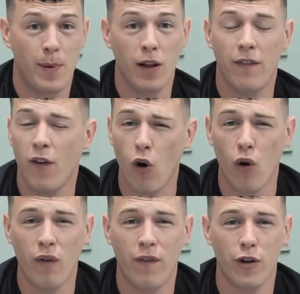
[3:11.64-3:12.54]
built for
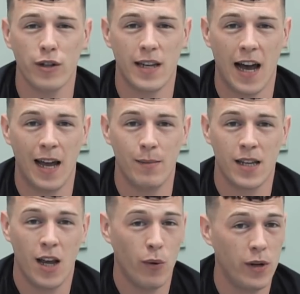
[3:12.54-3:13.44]
all foot types,
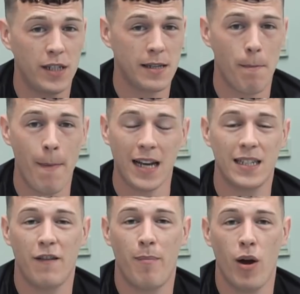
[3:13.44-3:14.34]
which is a
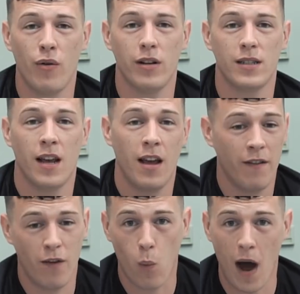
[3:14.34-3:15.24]
massive bonus
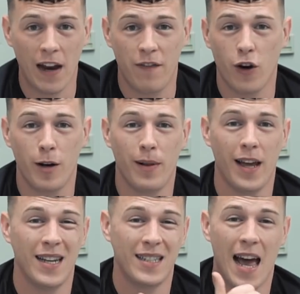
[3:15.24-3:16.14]
for wide-footed
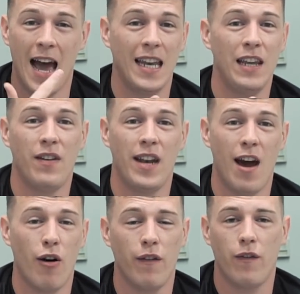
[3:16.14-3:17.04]
players and even
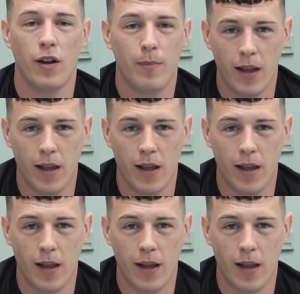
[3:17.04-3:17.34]
narrow-footed